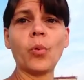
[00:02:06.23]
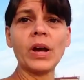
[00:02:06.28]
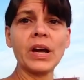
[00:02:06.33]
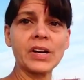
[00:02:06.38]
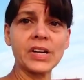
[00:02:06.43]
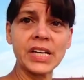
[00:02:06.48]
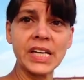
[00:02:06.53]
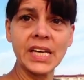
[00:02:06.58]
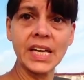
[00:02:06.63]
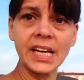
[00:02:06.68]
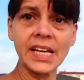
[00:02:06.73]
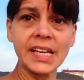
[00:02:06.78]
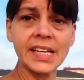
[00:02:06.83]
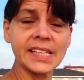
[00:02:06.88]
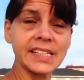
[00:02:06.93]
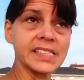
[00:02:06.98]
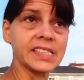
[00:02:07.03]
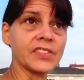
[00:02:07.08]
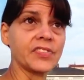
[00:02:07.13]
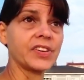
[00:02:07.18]
where he
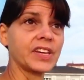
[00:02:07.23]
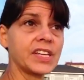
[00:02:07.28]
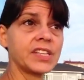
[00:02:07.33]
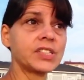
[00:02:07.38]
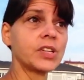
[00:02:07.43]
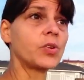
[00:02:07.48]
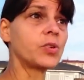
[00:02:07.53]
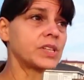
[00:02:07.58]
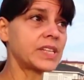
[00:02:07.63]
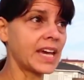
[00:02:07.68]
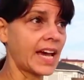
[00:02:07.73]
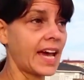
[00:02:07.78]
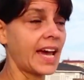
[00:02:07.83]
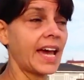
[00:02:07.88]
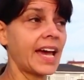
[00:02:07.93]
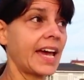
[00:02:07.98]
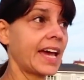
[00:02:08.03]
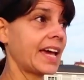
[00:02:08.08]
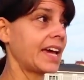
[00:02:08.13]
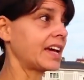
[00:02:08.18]
is, if he's
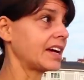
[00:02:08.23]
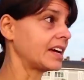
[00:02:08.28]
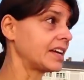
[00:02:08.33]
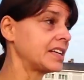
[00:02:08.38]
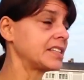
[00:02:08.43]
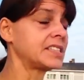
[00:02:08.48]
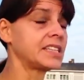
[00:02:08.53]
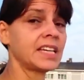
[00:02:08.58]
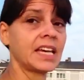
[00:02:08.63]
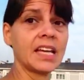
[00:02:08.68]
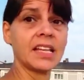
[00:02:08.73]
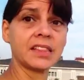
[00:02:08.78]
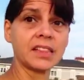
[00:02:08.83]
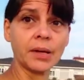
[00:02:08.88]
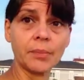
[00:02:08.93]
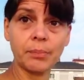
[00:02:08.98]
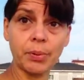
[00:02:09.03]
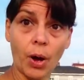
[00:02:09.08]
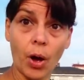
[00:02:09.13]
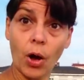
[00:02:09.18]
okay, is he at
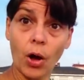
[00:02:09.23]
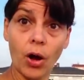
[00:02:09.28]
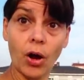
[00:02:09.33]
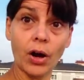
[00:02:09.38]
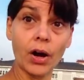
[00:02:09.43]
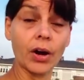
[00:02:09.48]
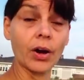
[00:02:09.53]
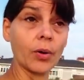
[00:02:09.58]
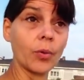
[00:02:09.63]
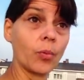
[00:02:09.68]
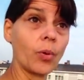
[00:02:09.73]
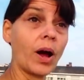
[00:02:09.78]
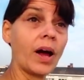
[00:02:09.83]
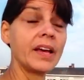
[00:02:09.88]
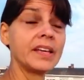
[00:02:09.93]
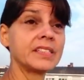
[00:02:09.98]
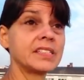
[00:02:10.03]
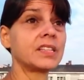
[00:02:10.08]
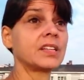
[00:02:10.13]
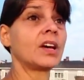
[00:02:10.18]
the bar,
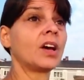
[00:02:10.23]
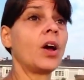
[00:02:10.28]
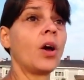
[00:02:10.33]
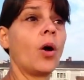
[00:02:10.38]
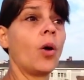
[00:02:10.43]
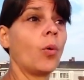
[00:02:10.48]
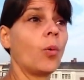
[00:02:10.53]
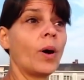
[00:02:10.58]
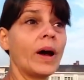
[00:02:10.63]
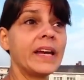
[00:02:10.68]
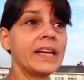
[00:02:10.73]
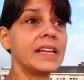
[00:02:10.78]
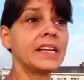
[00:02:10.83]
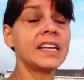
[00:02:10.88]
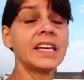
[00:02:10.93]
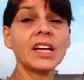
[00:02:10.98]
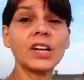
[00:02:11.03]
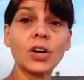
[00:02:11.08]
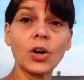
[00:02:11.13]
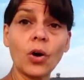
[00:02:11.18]
why, is, why
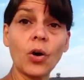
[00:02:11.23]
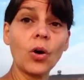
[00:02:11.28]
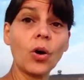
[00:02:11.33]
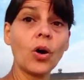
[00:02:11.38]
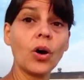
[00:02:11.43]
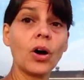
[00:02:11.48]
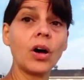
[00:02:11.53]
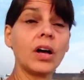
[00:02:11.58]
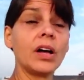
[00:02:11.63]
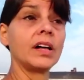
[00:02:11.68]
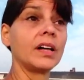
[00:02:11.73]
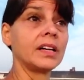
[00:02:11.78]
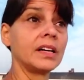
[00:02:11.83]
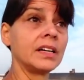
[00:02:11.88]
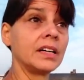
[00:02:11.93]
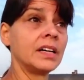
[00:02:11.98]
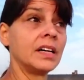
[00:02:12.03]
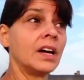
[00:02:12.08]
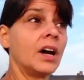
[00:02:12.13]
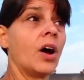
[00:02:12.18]
didn't he call,
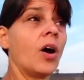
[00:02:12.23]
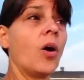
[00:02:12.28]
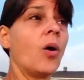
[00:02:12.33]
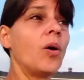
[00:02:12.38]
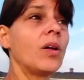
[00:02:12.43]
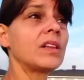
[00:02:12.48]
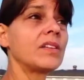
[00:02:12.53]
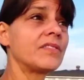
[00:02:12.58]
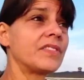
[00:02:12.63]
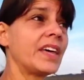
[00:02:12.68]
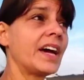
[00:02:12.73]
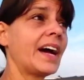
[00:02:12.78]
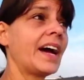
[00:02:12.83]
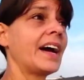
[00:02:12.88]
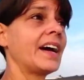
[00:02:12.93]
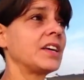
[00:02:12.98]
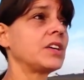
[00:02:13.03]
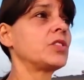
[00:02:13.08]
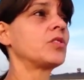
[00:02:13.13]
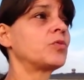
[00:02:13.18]
all of
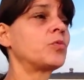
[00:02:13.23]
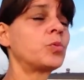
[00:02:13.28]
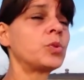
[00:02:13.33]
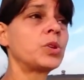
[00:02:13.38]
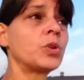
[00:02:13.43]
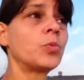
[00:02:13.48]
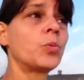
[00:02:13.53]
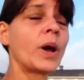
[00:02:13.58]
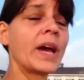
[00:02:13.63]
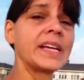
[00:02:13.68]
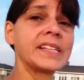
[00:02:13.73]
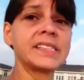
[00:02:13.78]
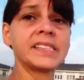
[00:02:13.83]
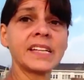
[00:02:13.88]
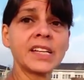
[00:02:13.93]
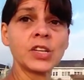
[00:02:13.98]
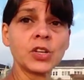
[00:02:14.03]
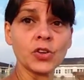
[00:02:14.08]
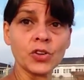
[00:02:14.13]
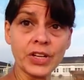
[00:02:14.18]
that. You're, you're
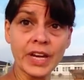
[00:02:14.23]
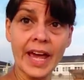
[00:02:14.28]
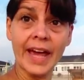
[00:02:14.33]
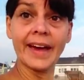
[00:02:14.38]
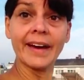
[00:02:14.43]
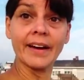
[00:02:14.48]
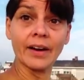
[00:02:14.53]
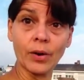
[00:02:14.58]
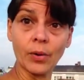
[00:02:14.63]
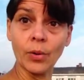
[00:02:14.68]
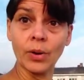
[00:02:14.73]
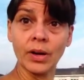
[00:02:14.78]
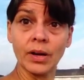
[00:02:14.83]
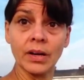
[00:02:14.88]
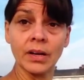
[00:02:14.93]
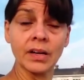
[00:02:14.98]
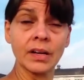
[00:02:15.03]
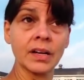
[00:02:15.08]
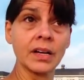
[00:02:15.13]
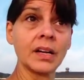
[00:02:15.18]
wasting your now,
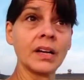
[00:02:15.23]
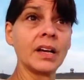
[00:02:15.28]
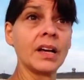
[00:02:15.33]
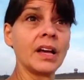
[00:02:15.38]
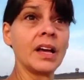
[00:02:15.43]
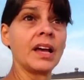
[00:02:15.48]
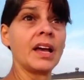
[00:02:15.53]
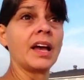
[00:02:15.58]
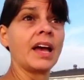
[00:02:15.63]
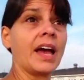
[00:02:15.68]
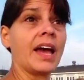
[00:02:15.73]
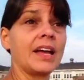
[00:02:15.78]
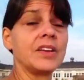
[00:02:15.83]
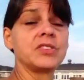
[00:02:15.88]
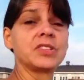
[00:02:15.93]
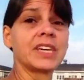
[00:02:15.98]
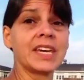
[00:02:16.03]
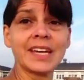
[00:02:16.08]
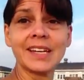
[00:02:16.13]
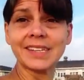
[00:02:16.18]

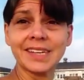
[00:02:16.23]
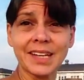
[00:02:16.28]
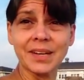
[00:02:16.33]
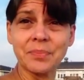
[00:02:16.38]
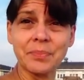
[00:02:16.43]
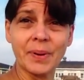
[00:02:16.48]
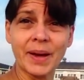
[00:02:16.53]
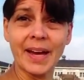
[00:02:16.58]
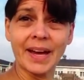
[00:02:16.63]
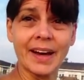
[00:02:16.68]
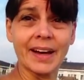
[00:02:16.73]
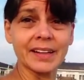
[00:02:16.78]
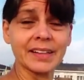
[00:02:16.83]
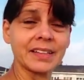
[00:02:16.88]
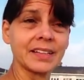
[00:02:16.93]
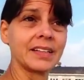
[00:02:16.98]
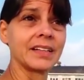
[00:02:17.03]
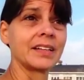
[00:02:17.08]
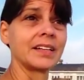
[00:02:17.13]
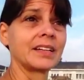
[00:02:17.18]
and you can't get it back.
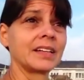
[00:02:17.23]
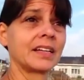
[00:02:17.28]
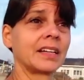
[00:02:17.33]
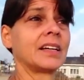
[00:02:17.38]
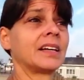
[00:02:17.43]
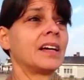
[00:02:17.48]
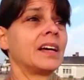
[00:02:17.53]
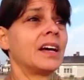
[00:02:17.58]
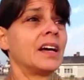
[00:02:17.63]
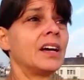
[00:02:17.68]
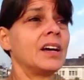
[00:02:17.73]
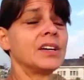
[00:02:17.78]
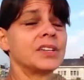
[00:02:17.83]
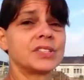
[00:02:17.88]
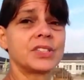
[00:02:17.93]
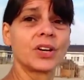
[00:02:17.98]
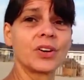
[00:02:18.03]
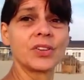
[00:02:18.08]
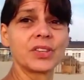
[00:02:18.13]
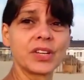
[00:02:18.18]

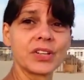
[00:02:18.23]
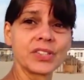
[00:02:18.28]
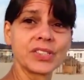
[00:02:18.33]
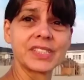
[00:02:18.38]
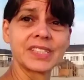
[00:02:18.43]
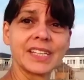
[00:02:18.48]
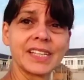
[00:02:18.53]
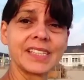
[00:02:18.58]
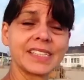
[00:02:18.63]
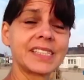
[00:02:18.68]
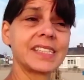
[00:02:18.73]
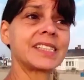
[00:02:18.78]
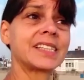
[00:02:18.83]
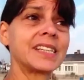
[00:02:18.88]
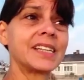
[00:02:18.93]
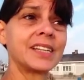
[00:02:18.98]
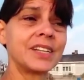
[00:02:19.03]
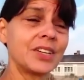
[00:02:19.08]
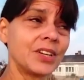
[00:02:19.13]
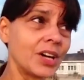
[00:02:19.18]
So there's
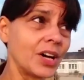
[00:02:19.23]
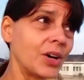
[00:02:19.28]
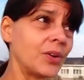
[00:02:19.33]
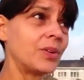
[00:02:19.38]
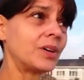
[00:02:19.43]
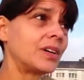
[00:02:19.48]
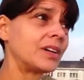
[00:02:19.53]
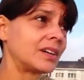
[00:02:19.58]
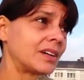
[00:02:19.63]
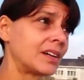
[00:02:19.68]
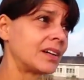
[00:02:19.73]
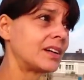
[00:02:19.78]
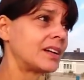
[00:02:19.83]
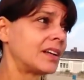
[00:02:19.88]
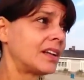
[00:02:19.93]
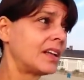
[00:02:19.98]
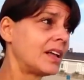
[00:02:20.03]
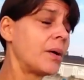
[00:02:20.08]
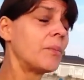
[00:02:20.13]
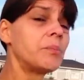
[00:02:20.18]
this, you know,
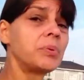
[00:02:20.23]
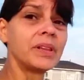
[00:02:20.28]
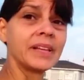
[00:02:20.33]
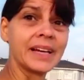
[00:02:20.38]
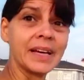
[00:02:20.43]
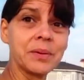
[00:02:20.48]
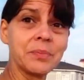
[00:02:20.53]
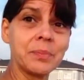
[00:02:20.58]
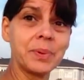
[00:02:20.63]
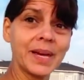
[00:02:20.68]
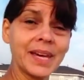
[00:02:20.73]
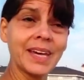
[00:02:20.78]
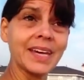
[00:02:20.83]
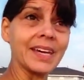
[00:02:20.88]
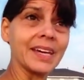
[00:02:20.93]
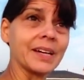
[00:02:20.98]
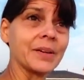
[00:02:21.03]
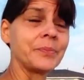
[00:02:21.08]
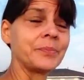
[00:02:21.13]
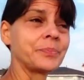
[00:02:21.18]
plan
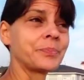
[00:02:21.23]
B.